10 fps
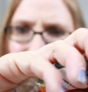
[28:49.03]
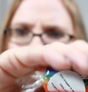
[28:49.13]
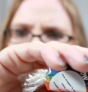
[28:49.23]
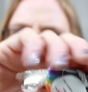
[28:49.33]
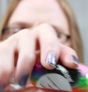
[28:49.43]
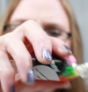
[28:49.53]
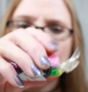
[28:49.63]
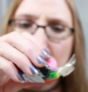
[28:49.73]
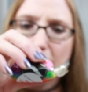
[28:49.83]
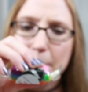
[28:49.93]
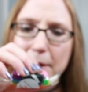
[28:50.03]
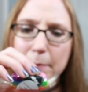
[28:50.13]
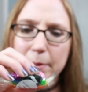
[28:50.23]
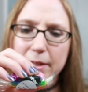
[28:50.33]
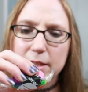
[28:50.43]
of melted this a
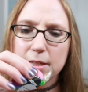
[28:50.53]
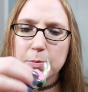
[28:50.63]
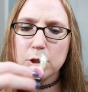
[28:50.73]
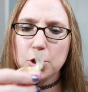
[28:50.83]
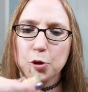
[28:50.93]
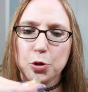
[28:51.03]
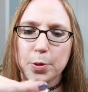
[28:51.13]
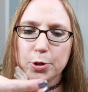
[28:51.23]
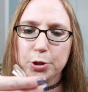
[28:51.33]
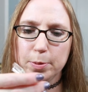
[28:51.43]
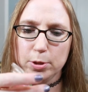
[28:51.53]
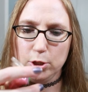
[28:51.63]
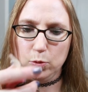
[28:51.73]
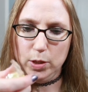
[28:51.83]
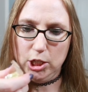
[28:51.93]
bit, but it seems uber duper
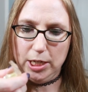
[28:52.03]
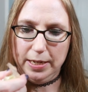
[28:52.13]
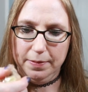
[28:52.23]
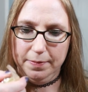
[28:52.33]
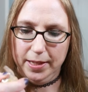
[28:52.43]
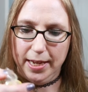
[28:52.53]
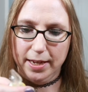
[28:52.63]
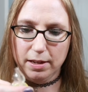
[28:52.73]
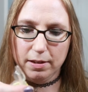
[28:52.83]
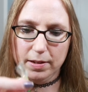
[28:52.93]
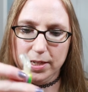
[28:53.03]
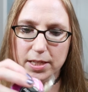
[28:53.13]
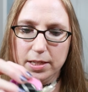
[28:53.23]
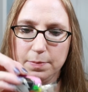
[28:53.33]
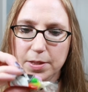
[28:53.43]
squishy. Like, it
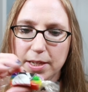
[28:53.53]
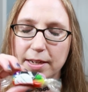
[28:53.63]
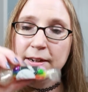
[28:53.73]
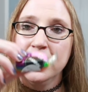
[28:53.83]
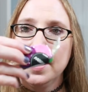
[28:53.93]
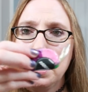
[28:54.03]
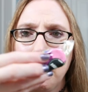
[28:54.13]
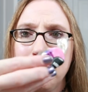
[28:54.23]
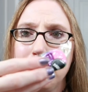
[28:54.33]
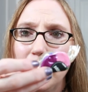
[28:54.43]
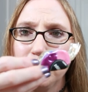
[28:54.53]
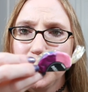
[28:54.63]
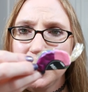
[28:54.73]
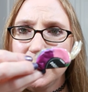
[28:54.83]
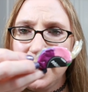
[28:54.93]
seems like it
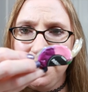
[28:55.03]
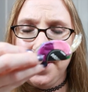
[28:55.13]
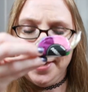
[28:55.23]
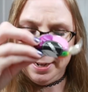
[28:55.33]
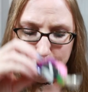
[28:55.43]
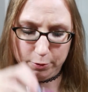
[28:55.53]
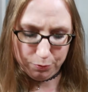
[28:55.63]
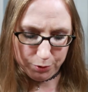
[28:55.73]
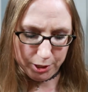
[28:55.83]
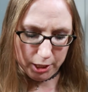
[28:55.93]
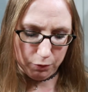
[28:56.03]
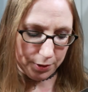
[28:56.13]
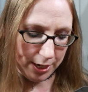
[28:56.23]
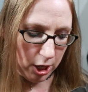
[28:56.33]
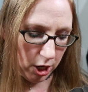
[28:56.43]
melted and then never really
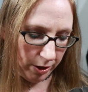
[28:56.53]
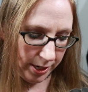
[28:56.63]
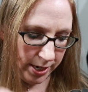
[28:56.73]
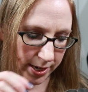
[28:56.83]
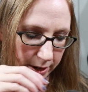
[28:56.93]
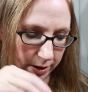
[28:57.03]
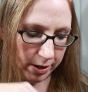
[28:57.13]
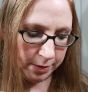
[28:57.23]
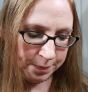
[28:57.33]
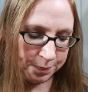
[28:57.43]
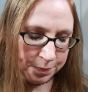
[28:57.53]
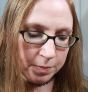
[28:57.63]
rehardened at all.